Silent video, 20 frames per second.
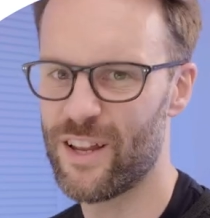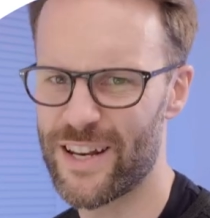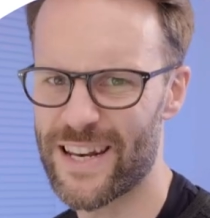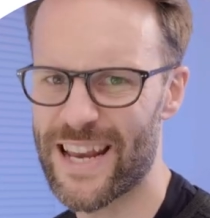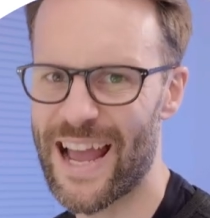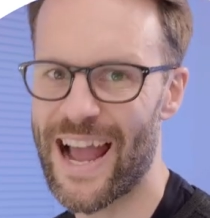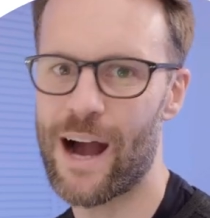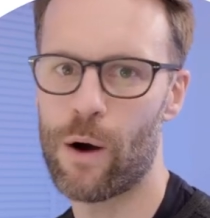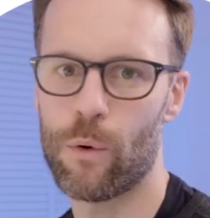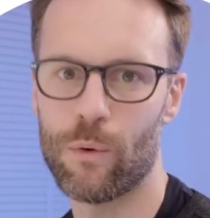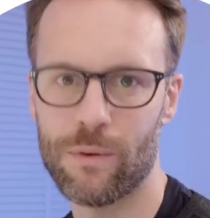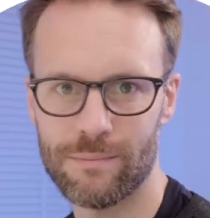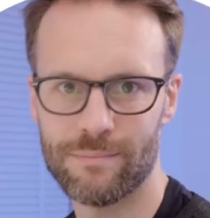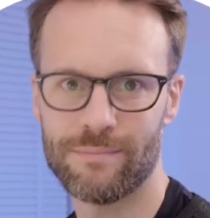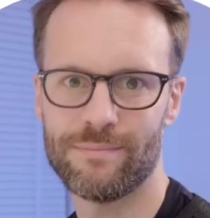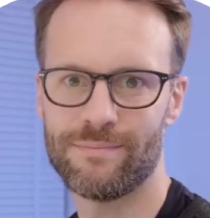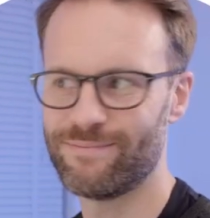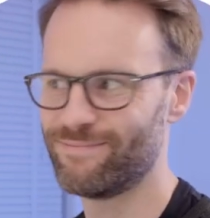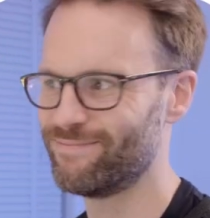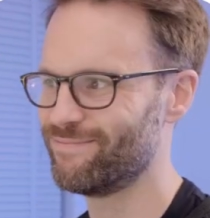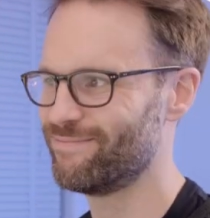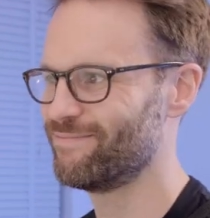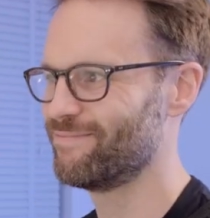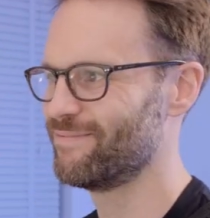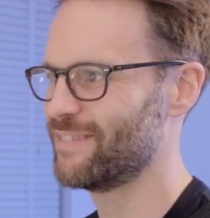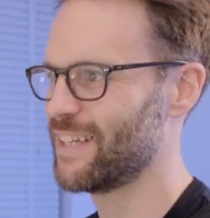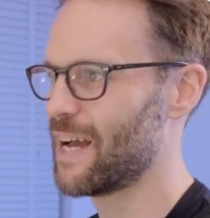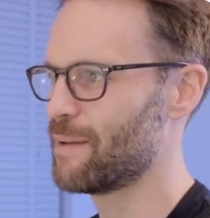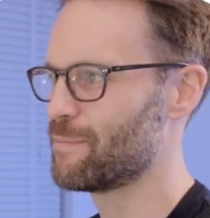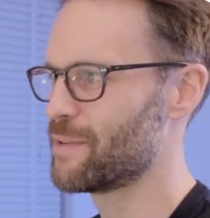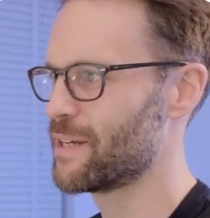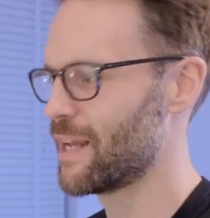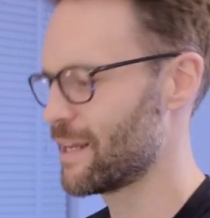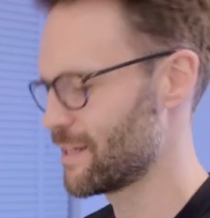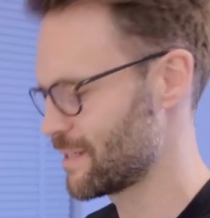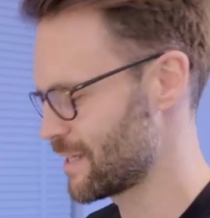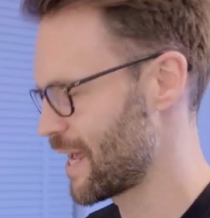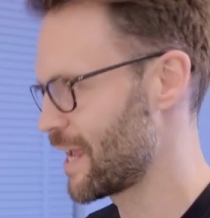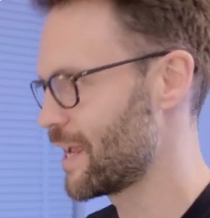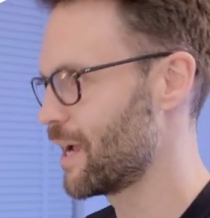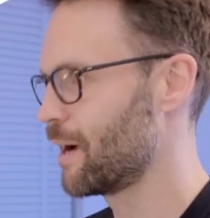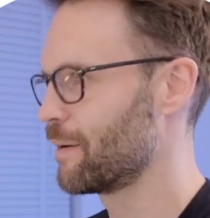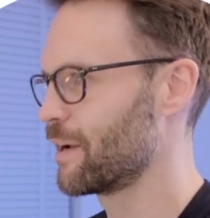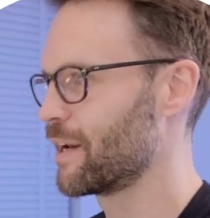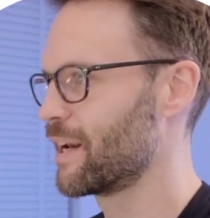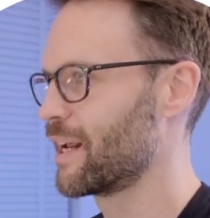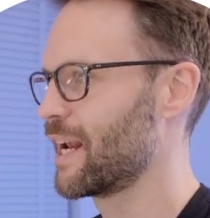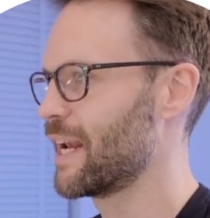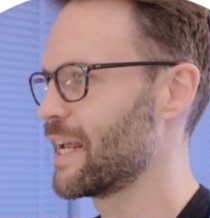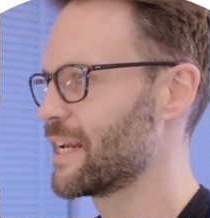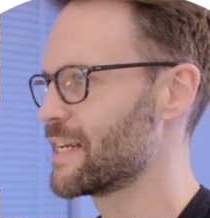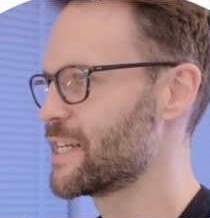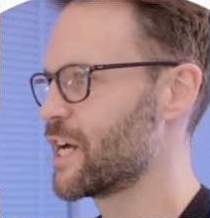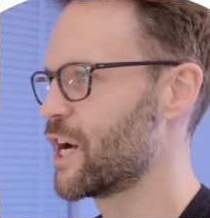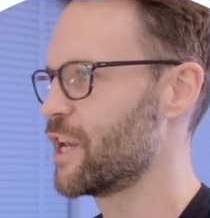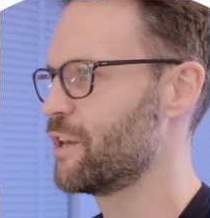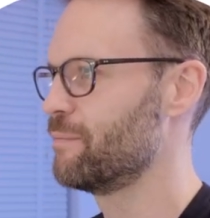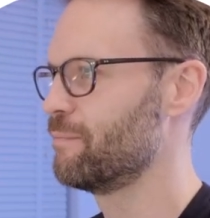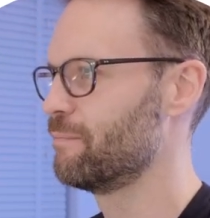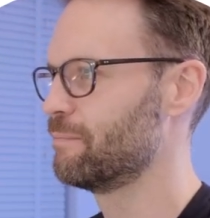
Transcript: now. Yeah, today's date. I'm going to click done.